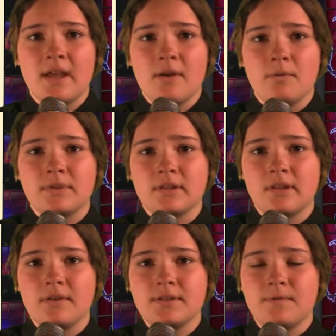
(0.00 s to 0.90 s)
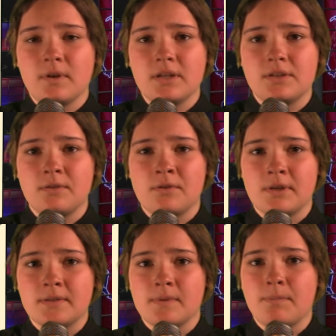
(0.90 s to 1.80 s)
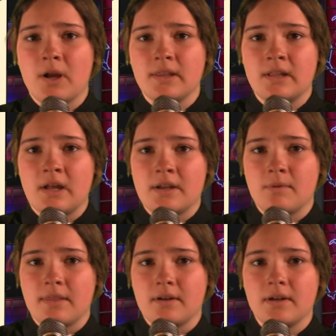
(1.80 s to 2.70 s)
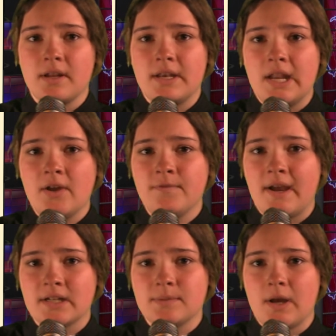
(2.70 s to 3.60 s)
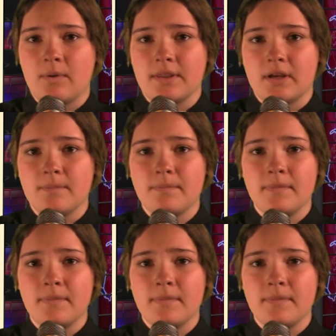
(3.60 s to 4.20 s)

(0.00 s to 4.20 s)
with the lows of 42 degrees with partly cloudy weather. Now, a fact about weather.